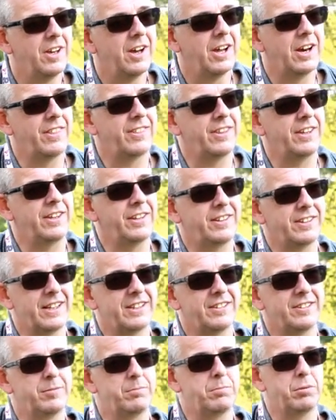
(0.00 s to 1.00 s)
And I think
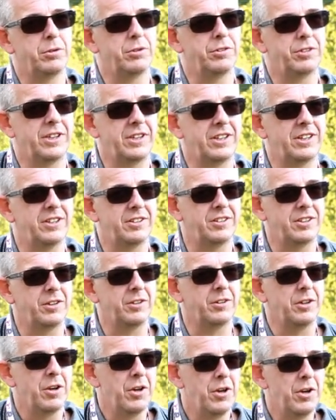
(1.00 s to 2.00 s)
that's an important thing.
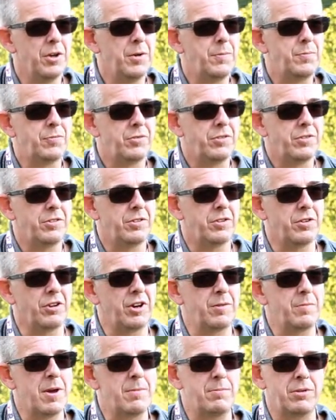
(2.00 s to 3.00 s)
You've got to
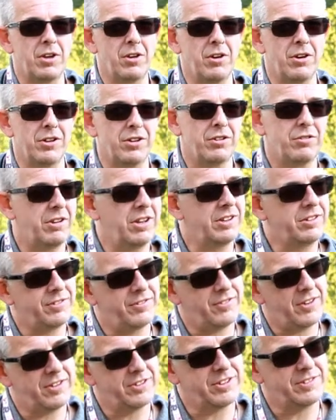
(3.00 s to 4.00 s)
remember, you can't create a
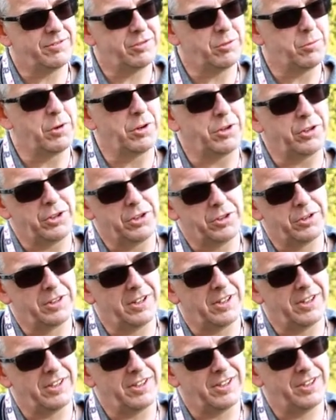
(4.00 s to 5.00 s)
festival for what you'd
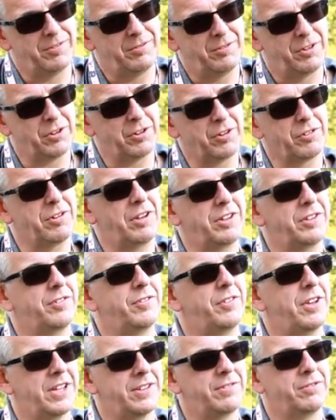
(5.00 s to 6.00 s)
like. You've got to create a
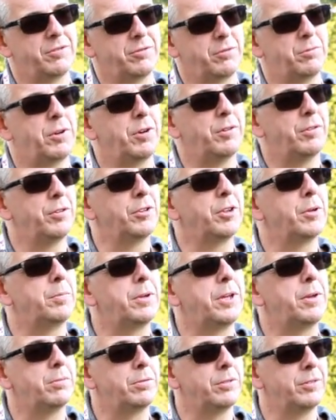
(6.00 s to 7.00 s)
festival for what other
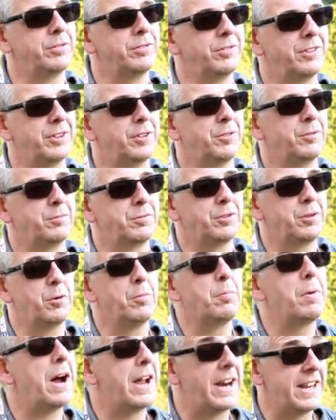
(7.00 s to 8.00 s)
people who
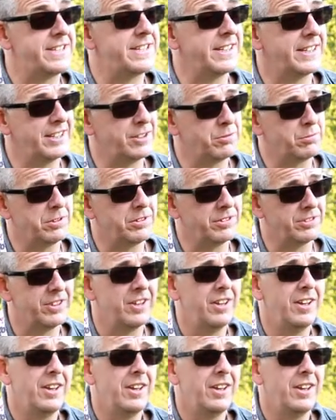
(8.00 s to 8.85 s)
are buying the tickets want.